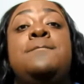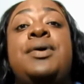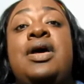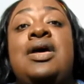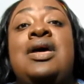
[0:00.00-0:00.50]

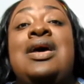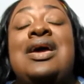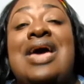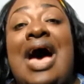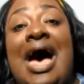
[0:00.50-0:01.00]
But
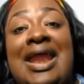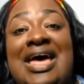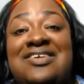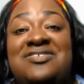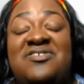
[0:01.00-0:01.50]
God
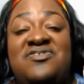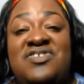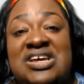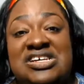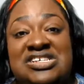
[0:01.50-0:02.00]
has a
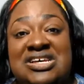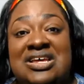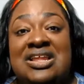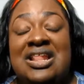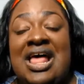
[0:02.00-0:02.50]

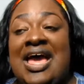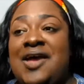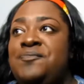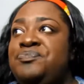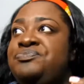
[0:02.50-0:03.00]
vision.
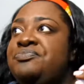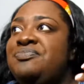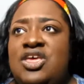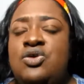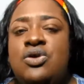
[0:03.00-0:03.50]
Like,
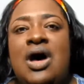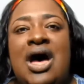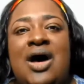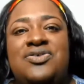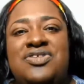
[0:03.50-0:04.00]
you know
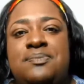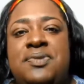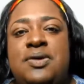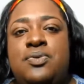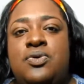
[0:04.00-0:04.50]
how
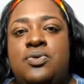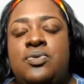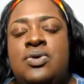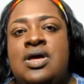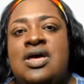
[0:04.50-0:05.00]
some
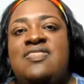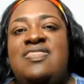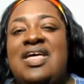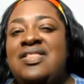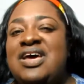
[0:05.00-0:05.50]
people,
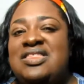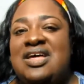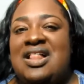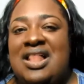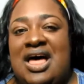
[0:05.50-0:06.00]
they look at
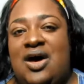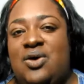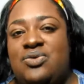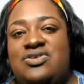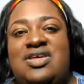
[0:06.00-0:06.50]
the
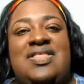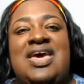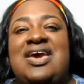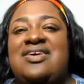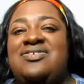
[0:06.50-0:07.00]
clouds and
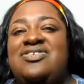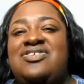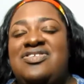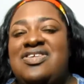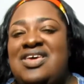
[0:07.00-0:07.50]
they can
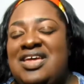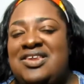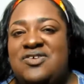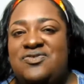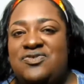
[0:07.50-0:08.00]
see
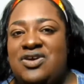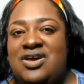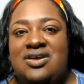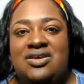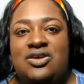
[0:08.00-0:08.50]

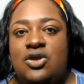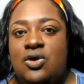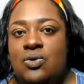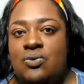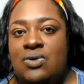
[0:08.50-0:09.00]
different, you
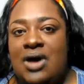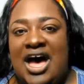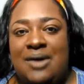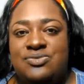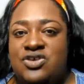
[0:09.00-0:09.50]
know,
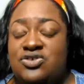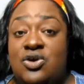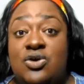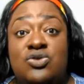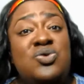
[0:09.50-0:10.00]
objects,
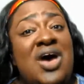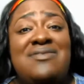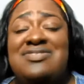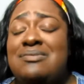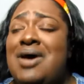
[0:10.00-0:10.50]
or you have
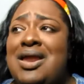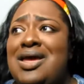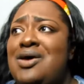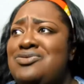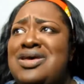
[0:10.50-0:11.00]
somebody
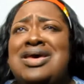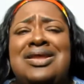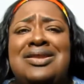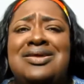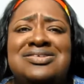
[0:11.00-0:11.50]
else
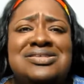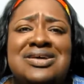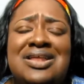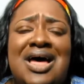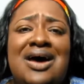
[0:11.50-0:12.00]
that looks at the
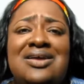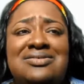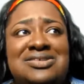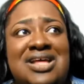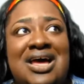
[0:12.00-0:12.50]
cloud and
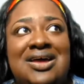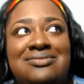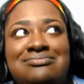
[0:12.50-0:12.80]
was like,